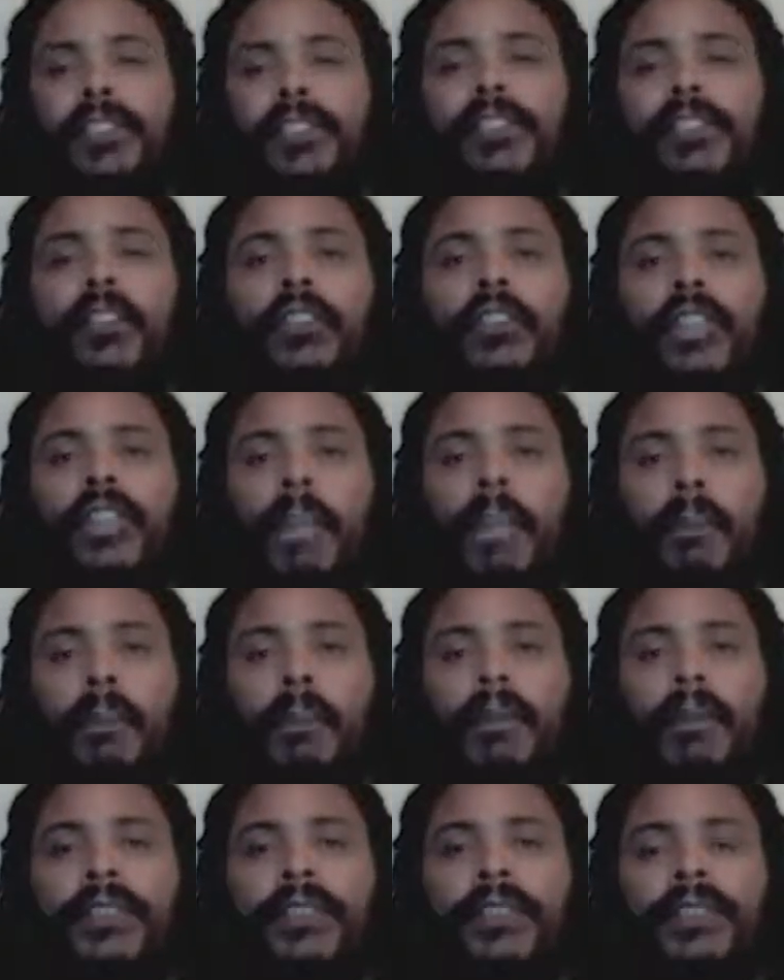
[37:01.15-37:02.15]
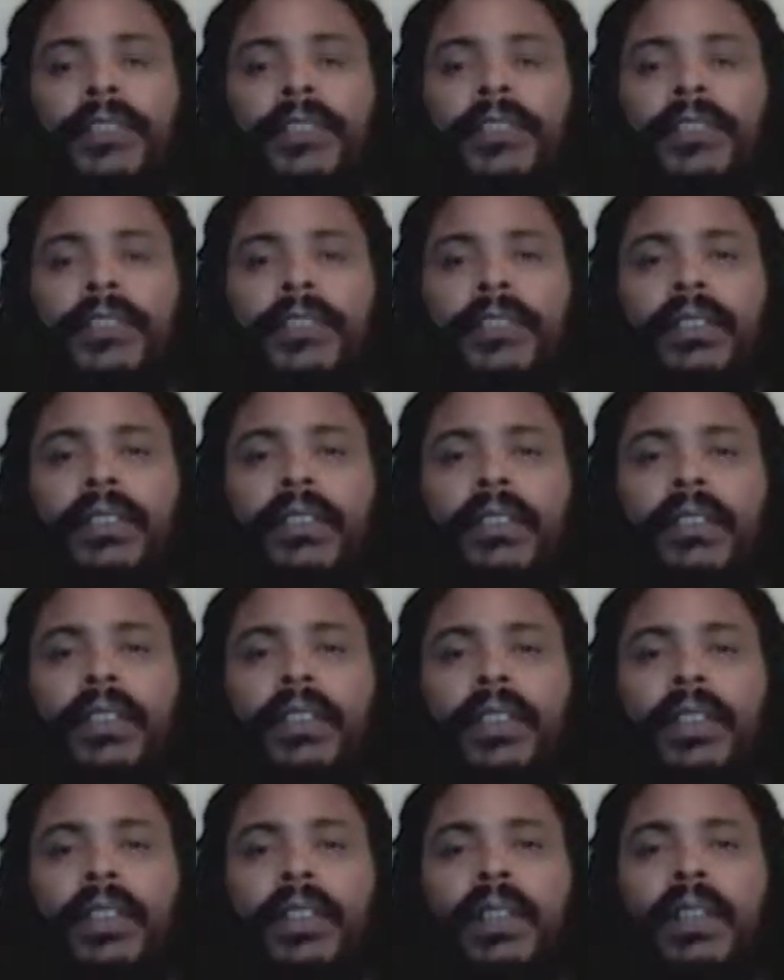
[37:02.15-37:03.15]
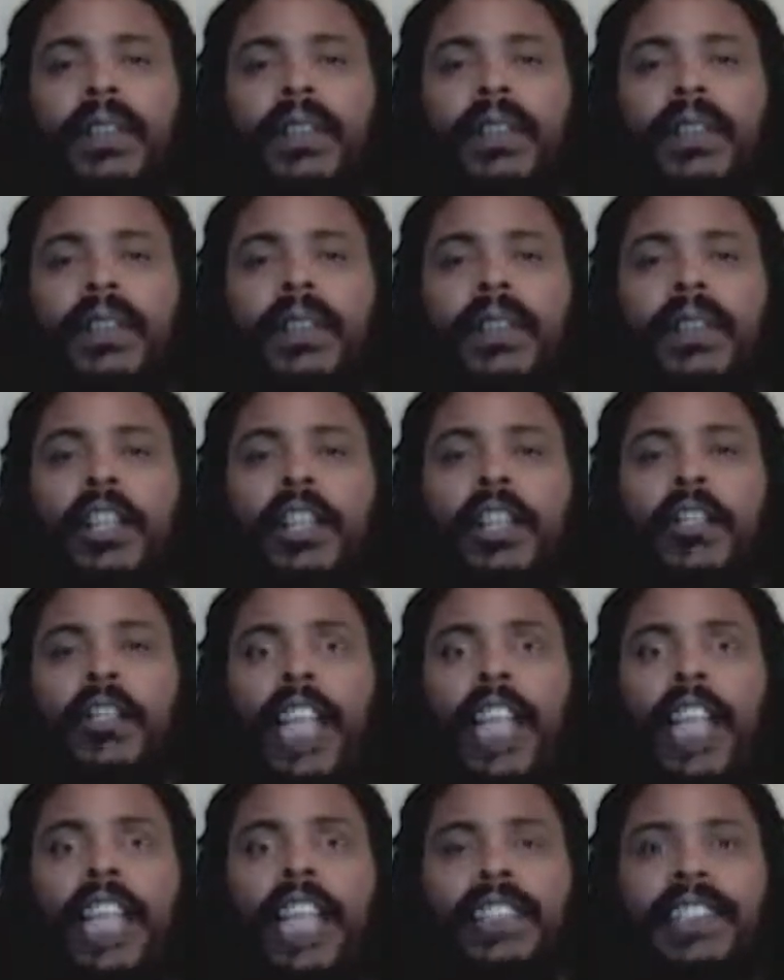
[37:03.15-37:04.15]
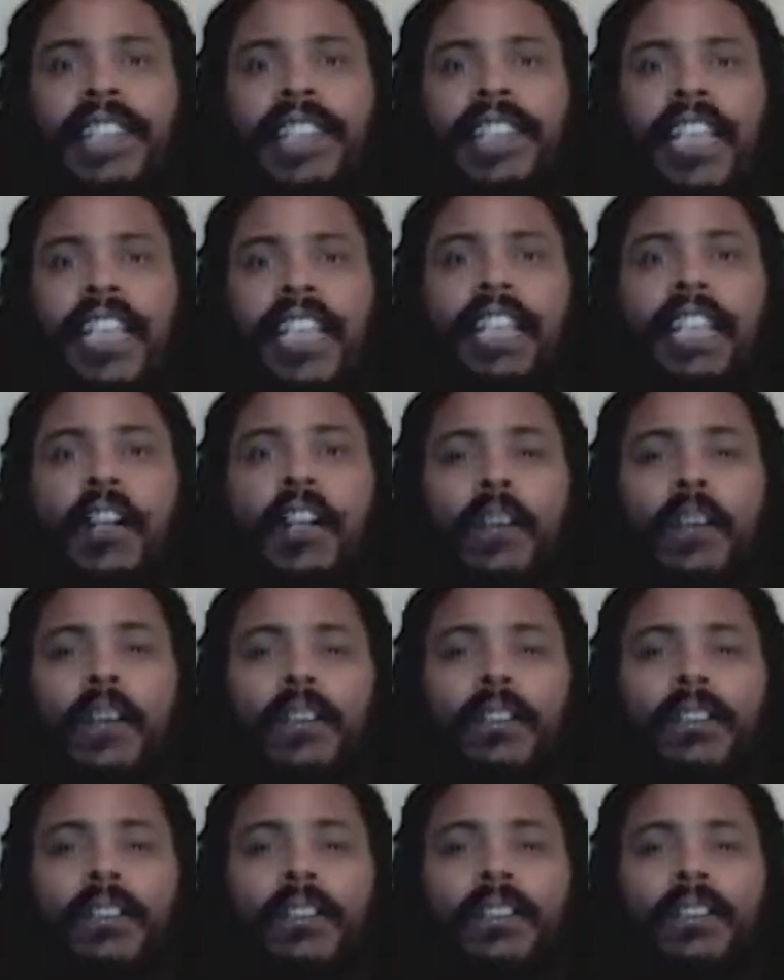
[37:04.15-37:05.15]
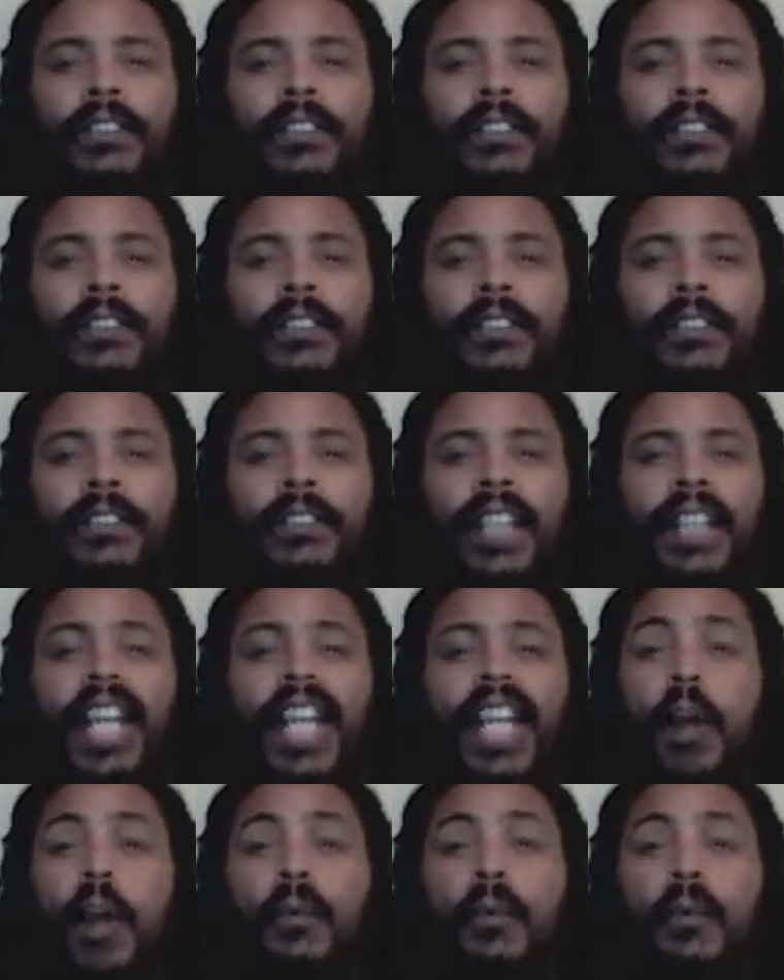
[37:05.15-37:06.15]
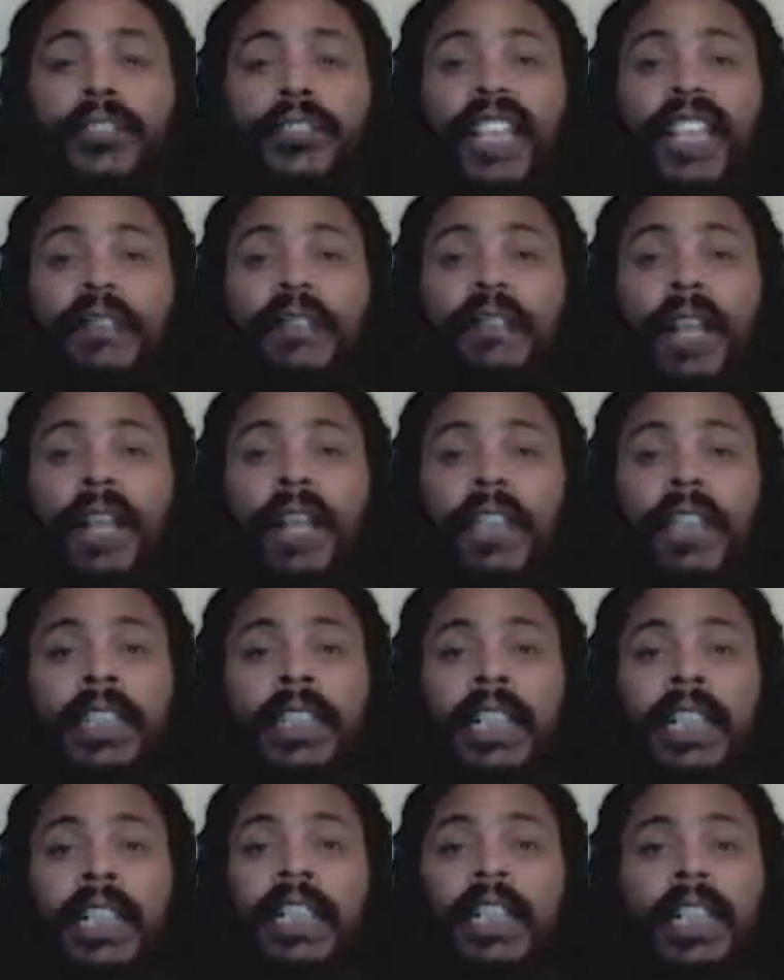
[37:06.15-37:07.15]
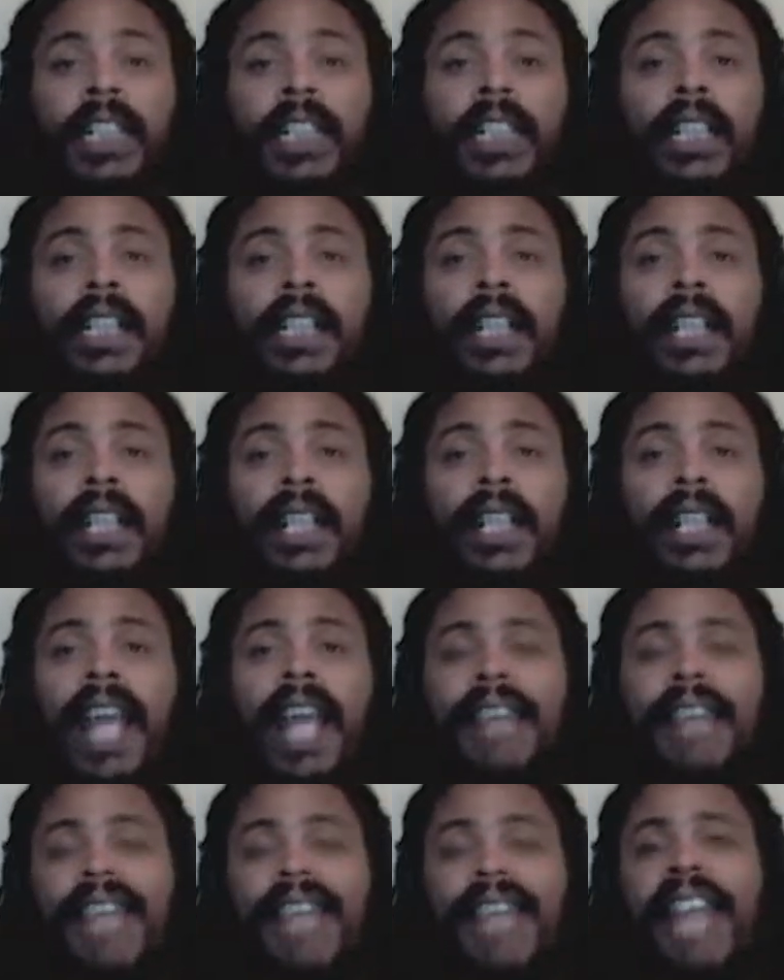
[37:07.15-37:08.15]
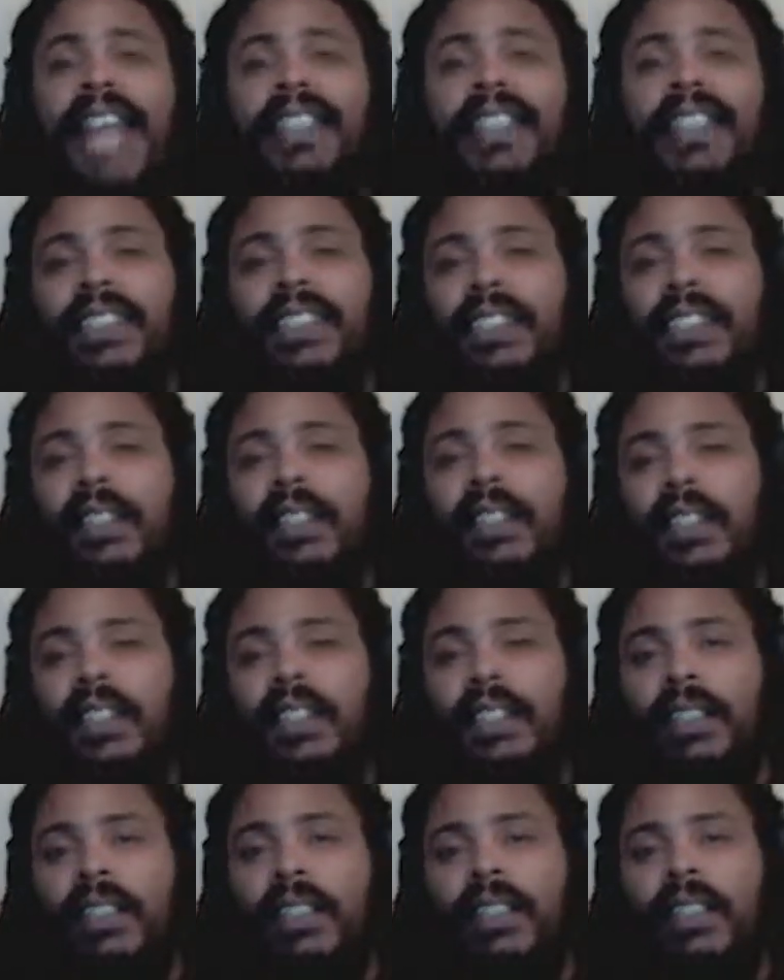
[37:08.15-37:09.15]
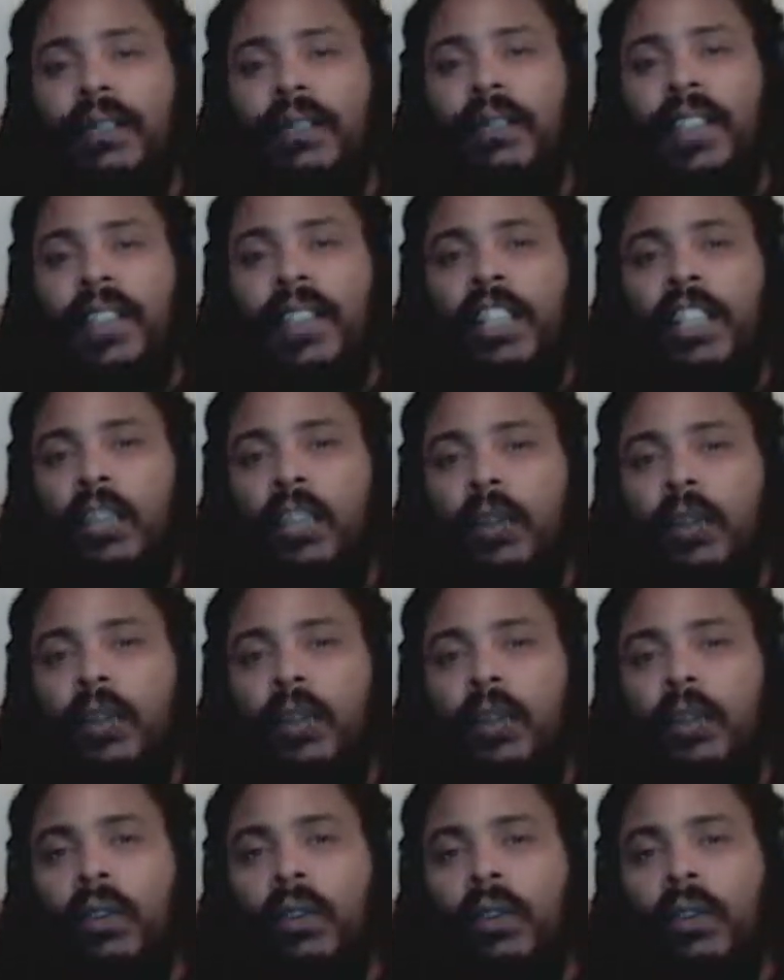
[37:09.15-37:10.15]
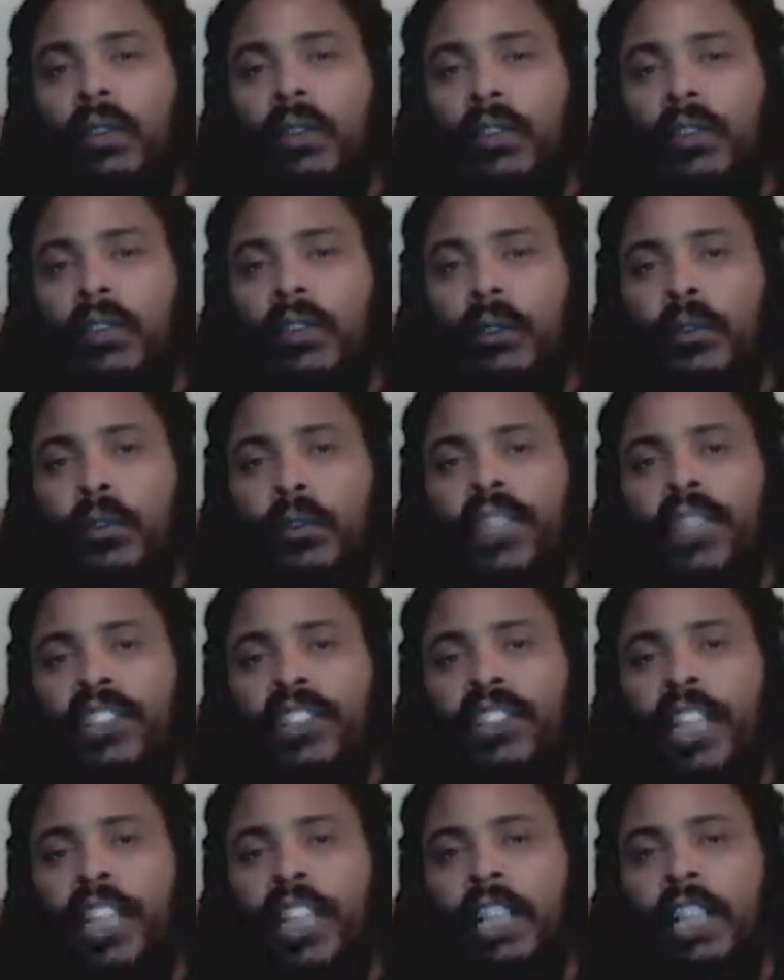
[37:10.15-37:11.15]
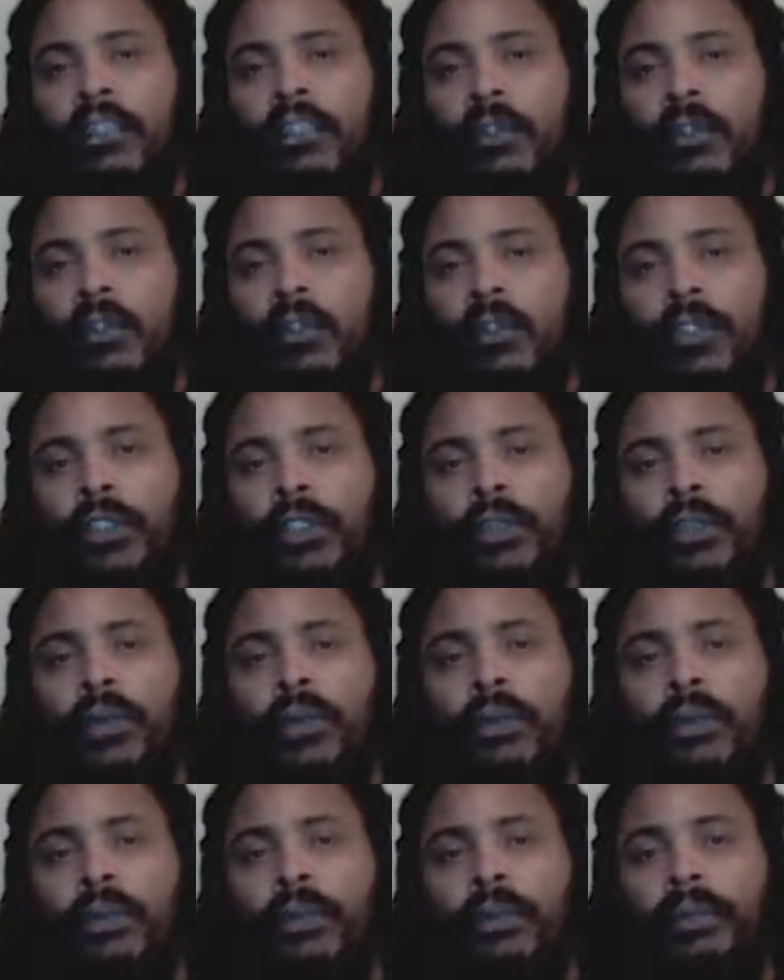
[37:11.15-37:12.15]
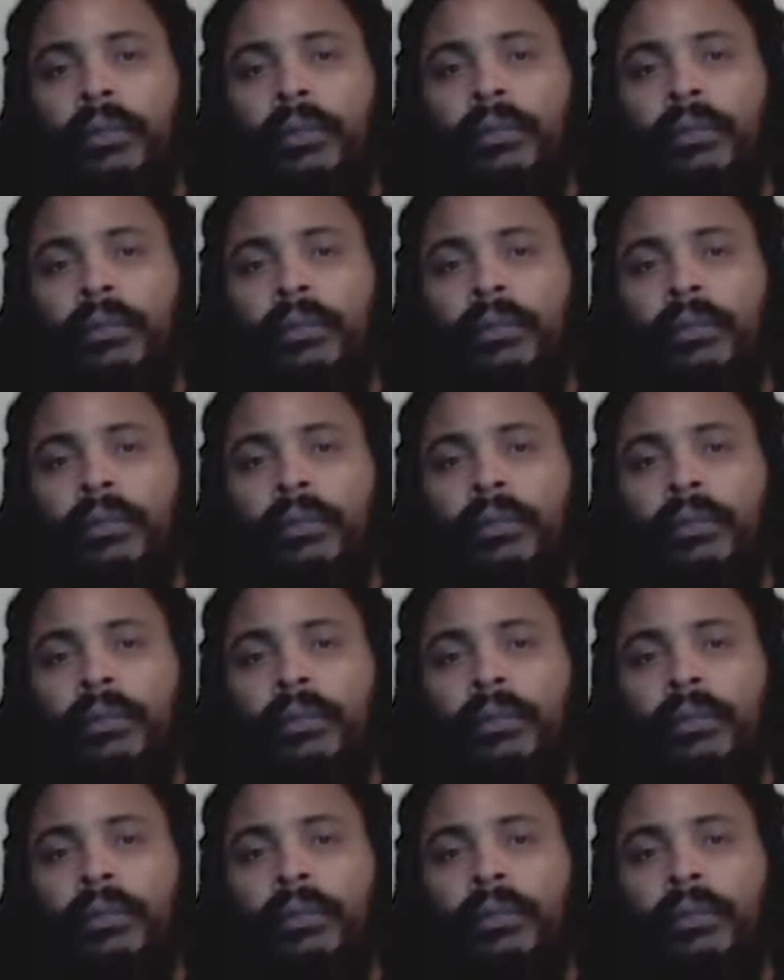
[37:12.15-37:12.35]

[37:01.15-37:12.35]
because a certain type of person creates an ego almost involuntarily, and that's the vehicle through which they control you.